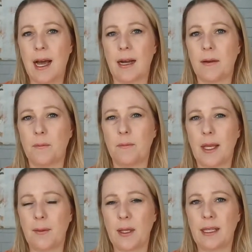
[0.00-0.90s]

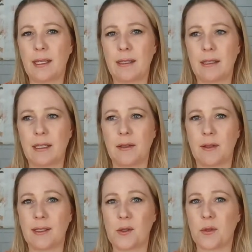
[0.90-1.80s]
Maybe,
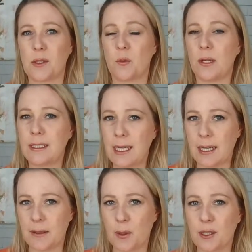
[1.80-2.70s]
this was a
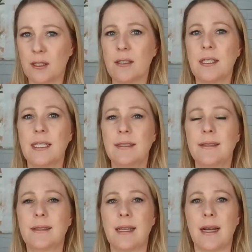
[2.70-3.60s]
one-time
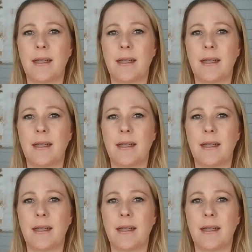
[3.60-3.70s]
occurrence.